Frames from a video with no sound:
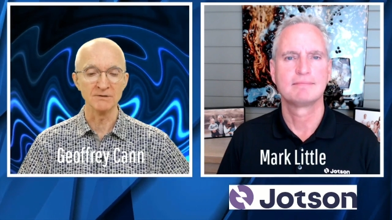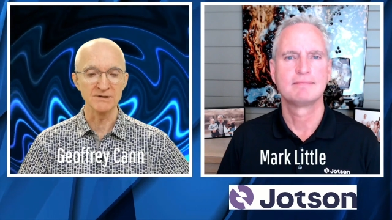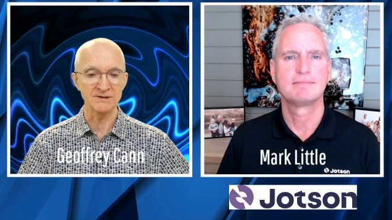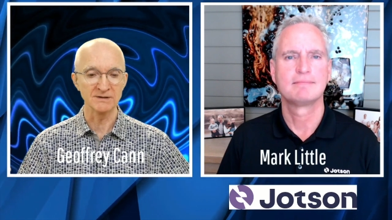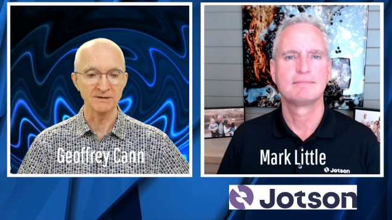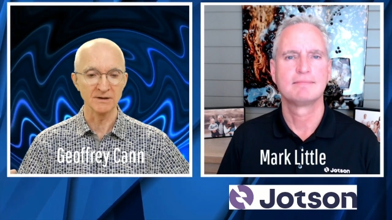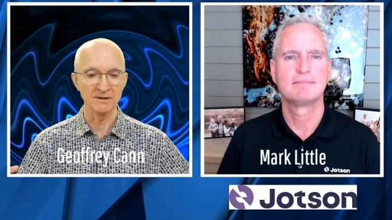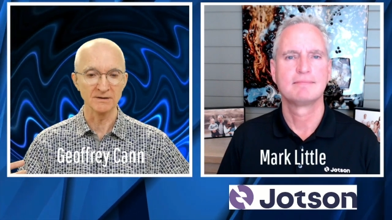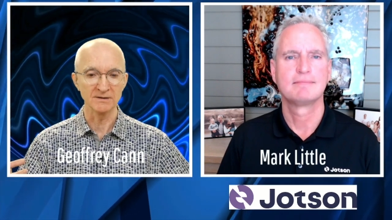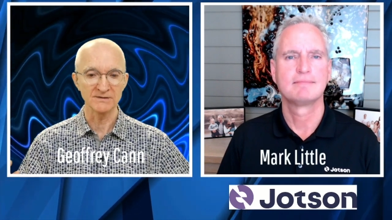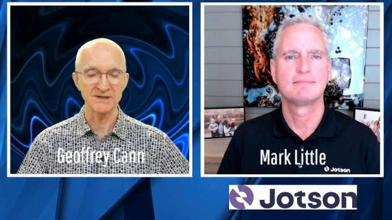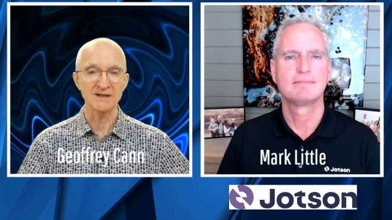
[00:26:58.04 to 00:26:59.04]
Speaker 1: recently on
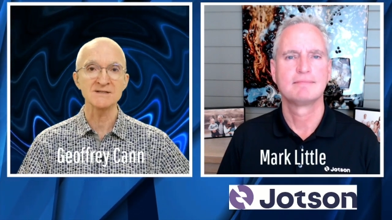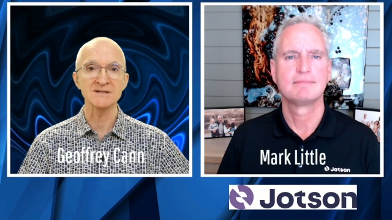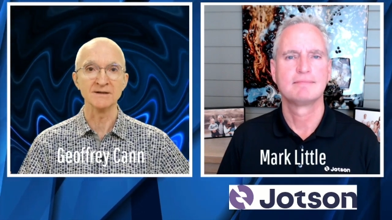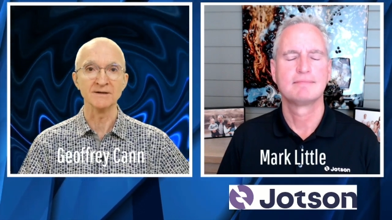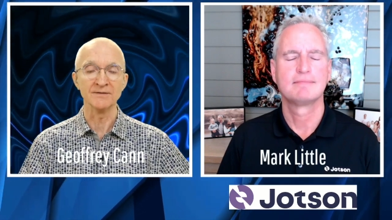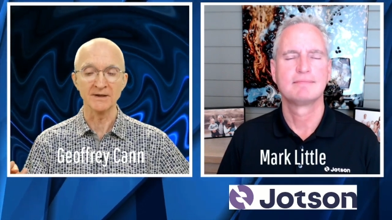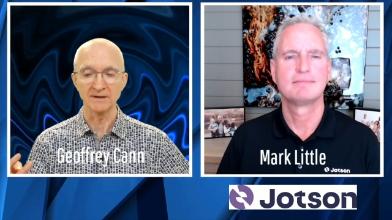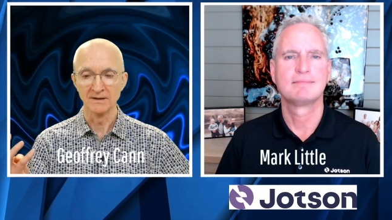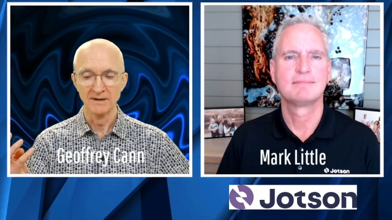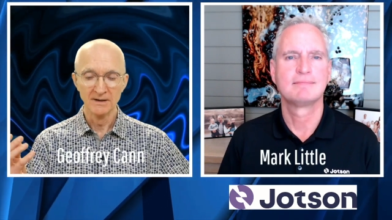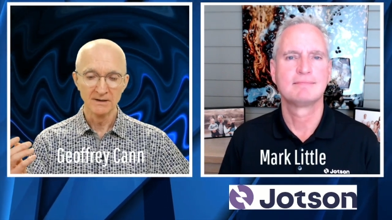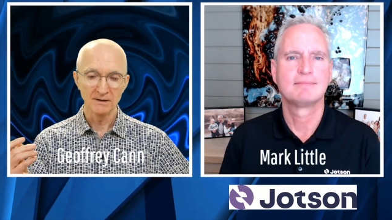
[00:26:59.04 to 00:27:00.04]
a Tesla that
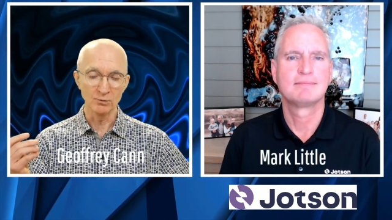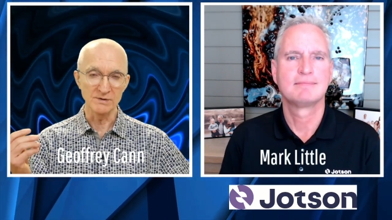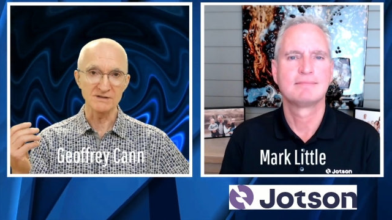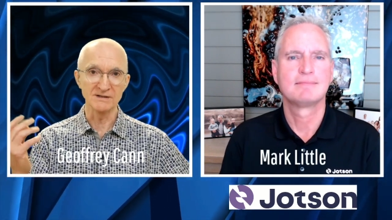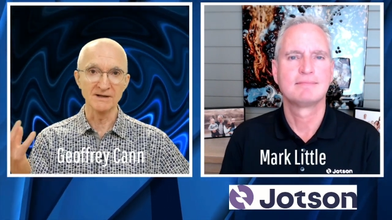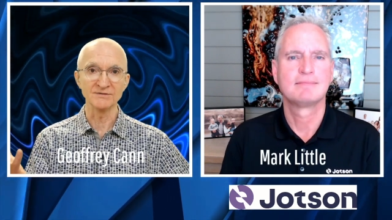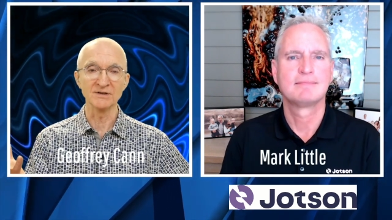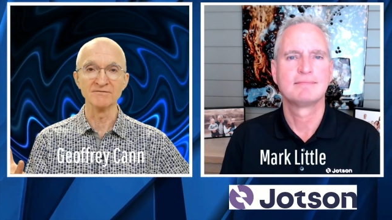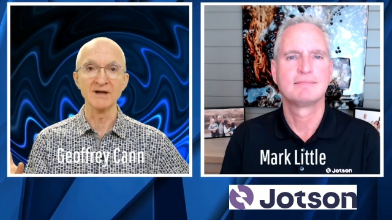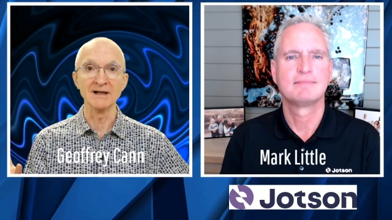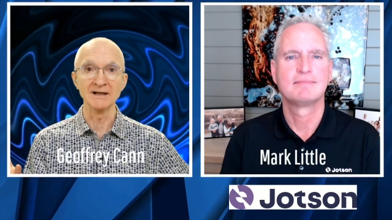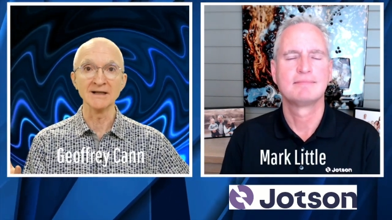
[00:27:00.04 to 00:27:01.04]
was left in
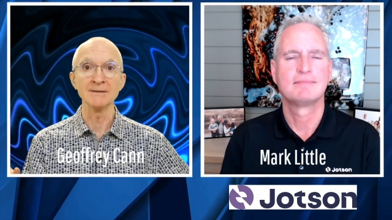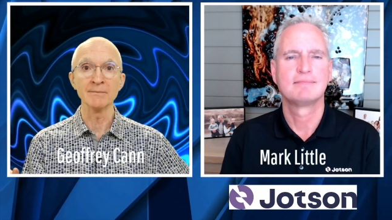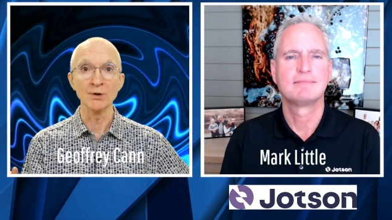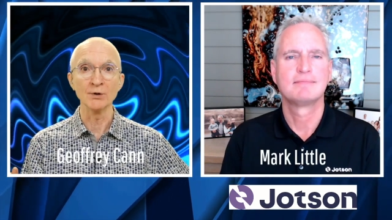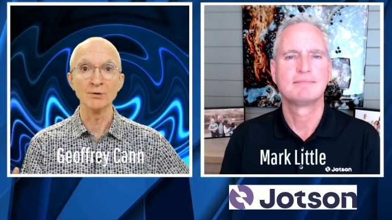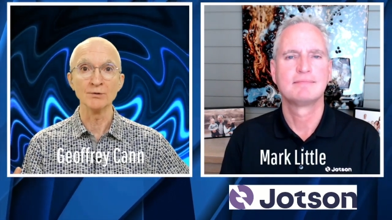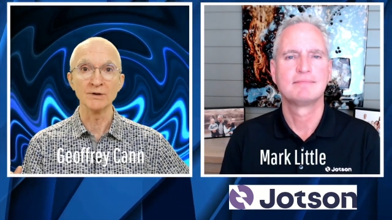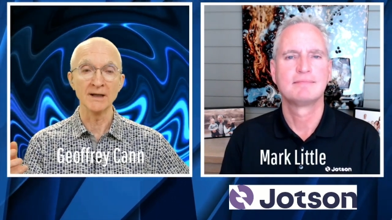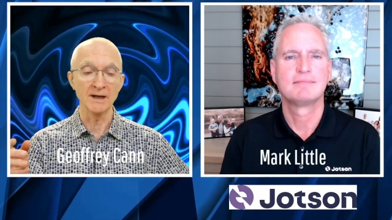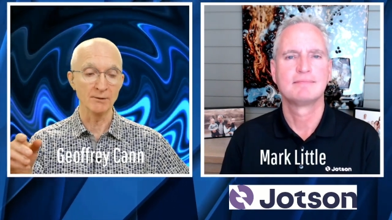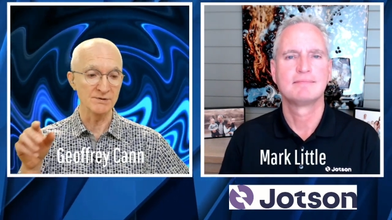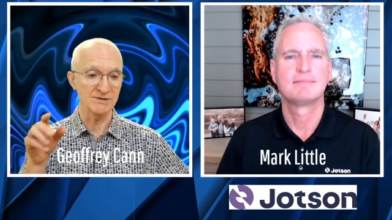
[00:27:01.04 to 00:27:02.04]
valet mode,
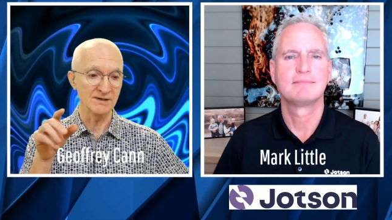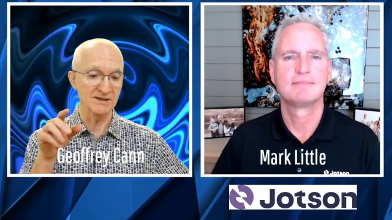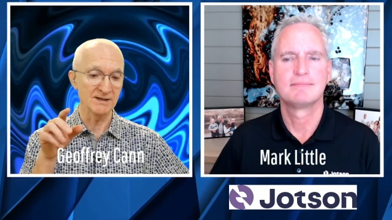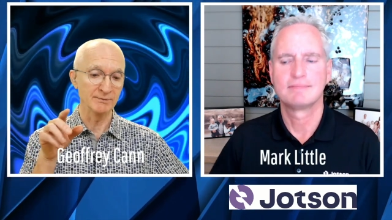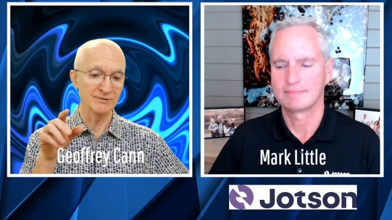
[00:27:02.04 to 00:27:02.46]
and I was unable